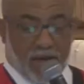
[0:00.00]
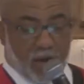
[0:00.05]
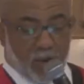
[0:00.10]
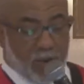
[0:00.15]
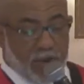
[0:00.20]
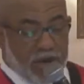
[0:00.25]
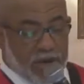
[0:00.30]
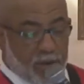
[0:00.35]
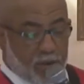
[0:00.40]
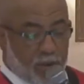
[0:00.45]

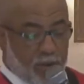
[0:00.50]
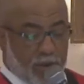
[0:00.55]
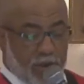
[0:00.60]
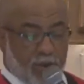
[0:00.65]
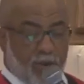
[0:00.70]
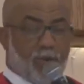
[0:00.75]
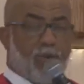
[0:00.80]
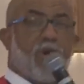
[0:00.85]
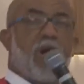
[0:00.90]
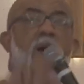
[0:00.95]
But the
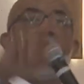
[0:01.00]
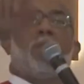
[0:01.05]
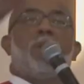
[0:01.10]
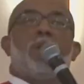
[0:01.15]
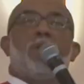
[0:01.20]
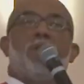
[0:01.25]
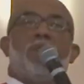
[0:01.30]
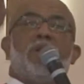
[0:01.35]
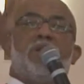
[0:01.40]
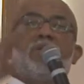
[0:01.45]

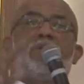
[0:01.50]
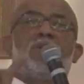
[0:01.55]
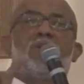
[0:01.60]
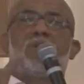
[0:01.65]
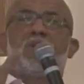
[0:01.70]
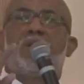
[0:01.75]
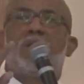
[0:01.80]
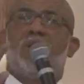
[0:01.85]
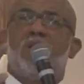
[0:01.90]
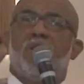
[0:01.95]
problem
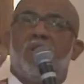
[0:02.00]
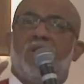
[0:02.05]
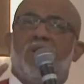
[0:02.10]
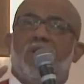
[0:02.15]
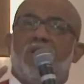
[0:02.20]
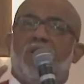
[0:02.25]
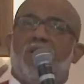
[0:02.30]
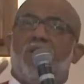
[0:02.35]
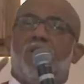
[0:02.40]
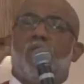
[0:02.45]
is,
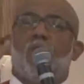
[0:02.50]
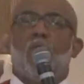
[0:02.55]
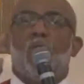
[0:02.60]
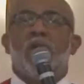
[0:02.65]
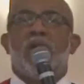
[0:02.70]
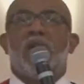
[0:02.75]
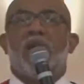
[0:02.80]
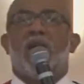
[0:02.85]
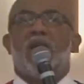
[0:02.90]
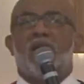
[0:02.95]

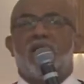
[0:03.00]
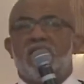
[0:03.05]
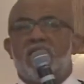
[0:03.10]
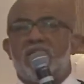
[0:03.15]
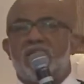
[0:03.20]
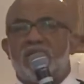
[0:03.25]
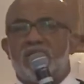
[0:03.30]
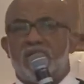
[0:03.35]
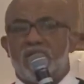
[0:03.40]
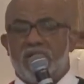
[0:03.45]
we have
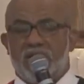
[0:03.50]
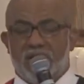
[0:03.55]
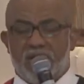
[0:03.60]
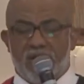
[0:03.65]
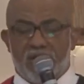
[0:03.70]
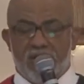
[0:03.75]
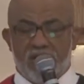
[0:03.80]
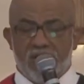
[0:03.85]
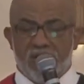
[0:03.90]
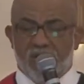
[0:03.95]

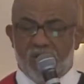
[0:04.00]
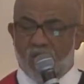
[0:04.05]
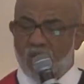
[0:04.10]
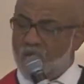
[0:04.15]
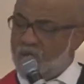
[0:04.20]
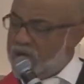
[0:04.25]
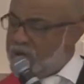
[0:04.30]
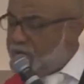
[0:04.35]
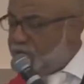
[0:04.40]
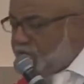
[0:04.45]

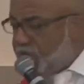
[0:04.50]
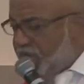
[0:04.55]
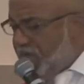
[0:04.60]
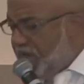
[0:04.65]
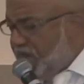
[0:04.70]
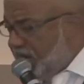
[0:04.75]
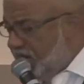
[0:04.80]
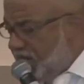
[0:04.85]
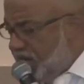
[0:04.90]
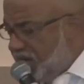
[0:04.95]
one
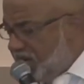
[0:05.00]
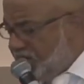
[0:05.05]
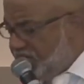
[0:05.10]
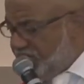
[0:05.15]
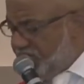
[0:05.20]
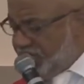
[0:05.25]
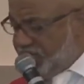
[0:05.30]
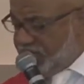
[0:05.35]
thing left